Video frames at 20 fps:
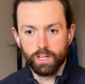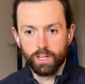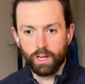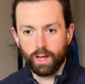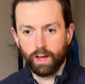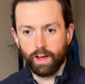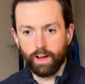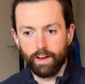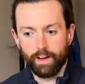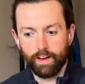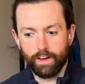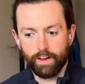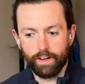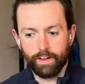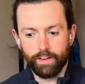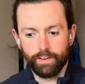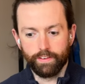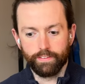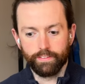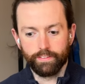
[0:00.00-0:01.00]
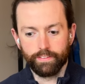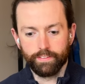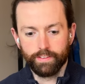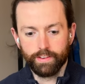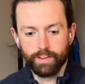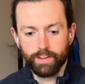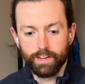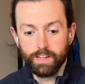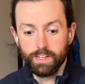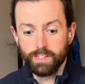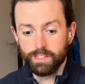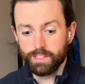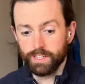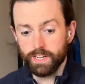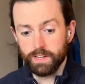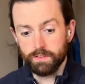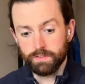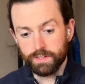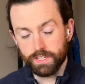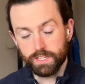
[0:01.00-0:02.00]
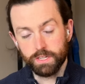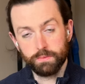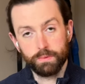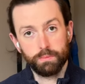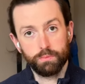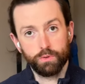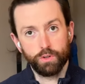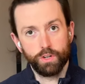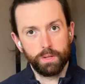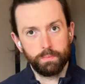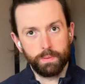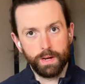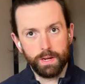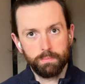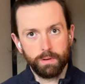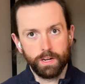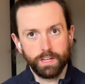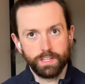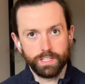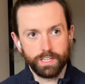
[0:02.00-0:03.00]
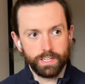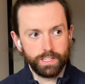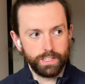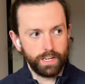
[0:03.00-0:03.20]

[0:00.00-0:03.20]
And today was actually a bit more on the pipeline side.